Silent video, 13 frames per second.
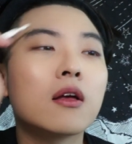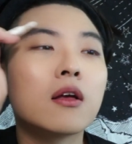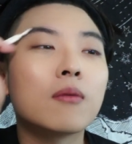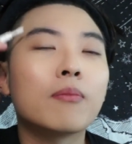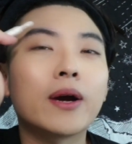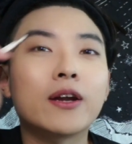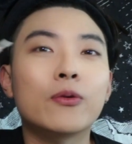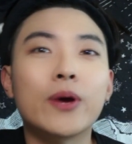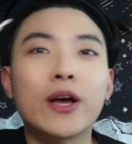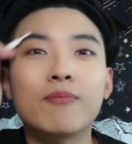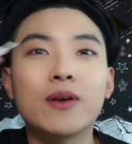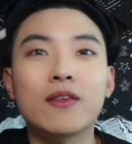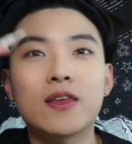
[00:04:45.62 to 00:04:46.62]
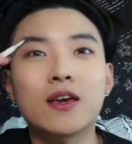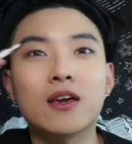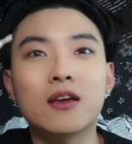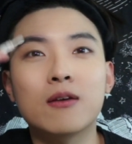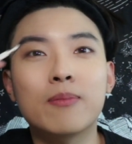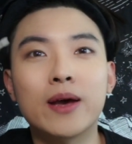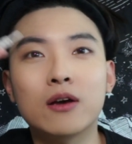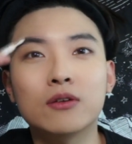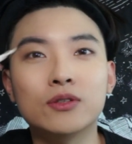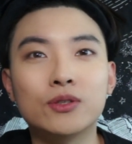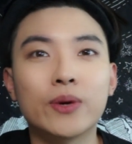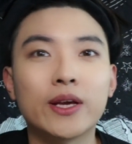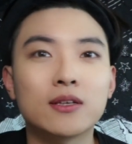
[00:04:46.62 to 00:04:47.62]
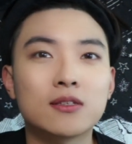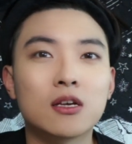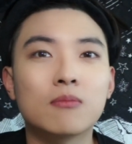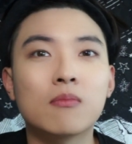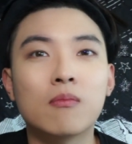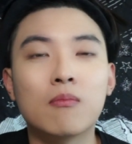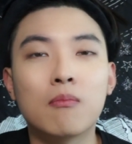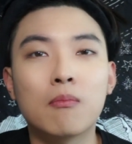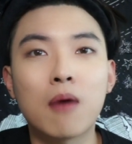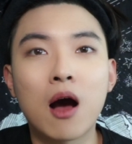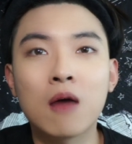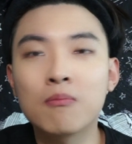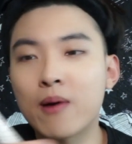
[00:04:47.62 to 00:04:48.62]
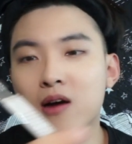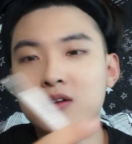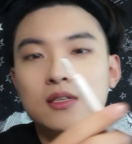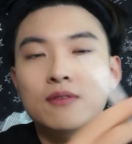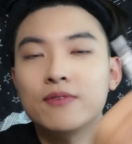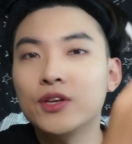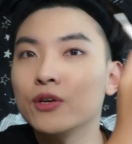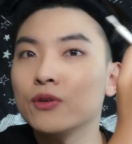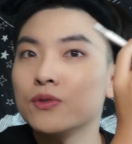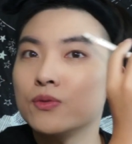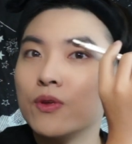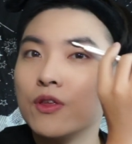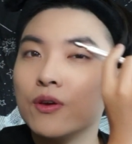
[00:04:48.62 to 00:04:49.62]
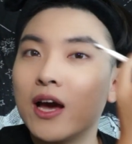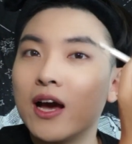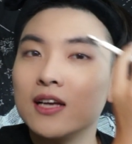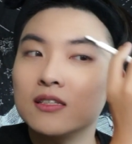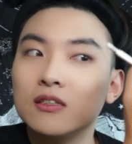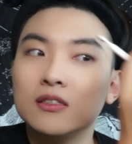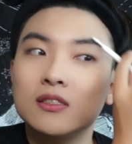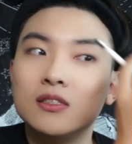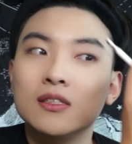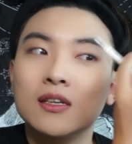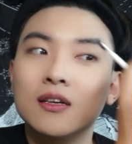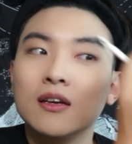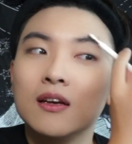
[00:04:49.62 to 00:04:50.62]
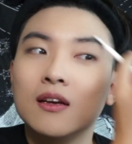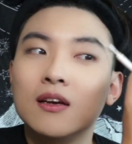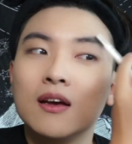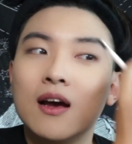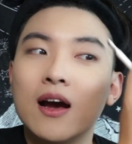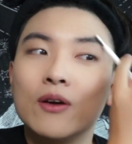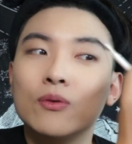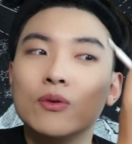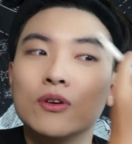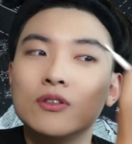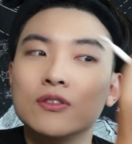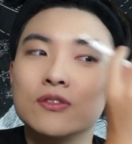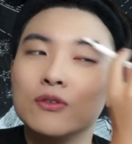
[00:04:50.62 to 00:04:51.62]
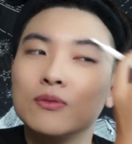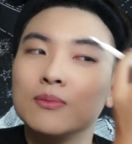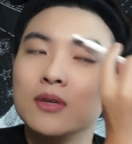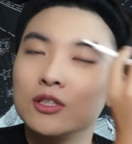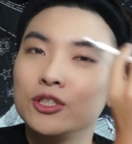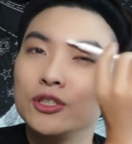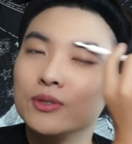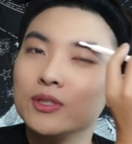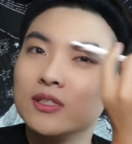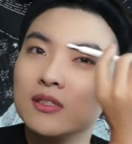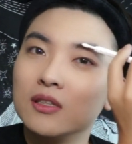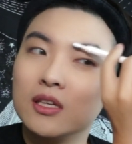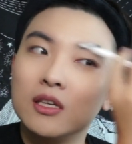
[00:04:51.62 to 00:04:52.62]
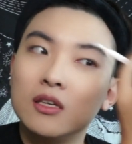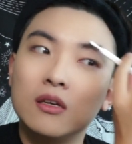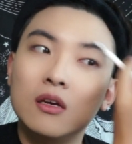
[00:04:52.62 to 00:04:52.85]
By the way, I've been thinking about doing some unboxing videos with you guys because I ordered so much recently.